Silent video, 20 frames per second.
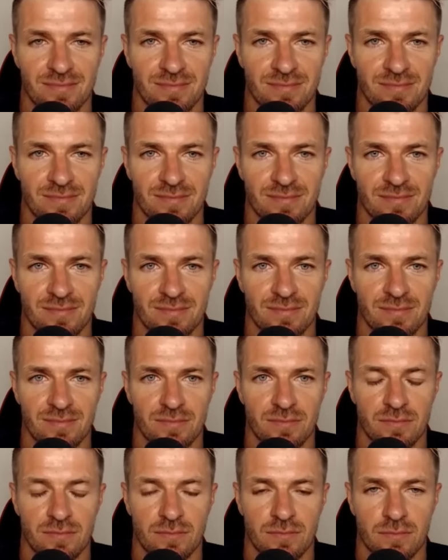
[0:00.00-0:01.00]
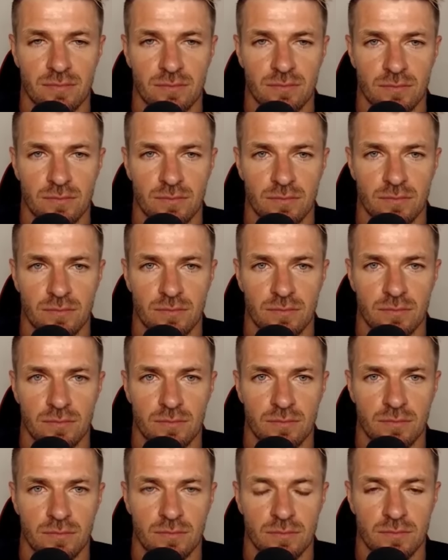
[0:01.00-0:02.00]

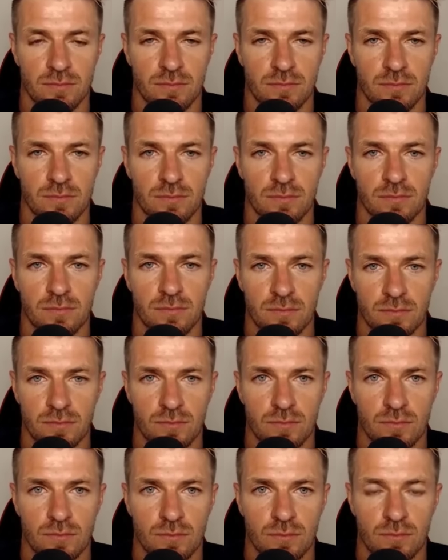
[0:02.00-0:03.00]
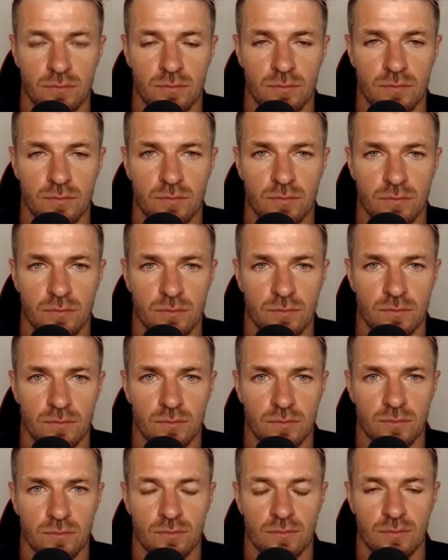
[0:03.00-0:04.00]

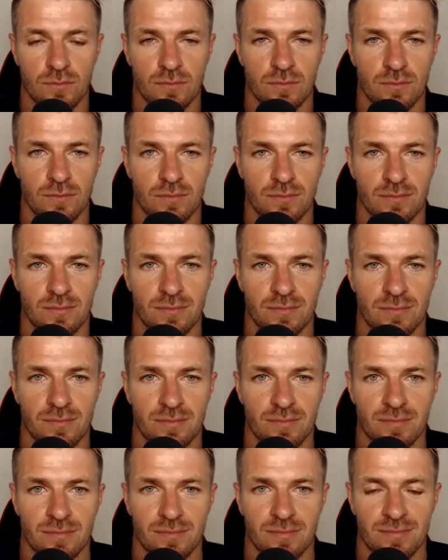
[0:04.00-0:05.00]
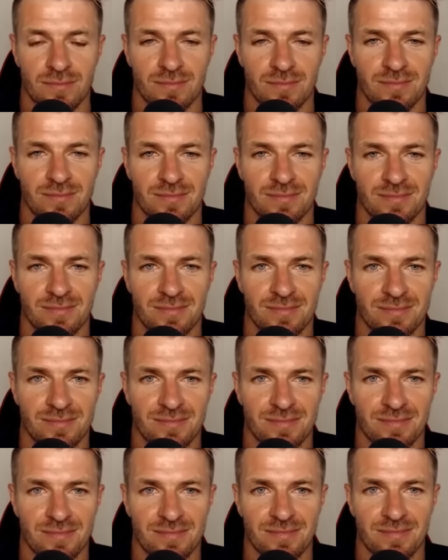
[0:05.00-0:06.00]

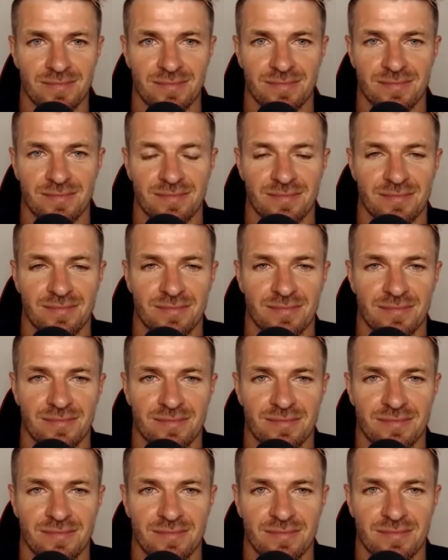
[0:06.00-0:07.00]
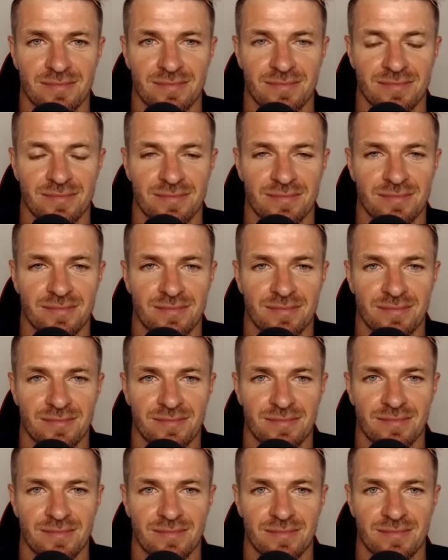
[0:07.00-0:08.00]
The person shown says nothing.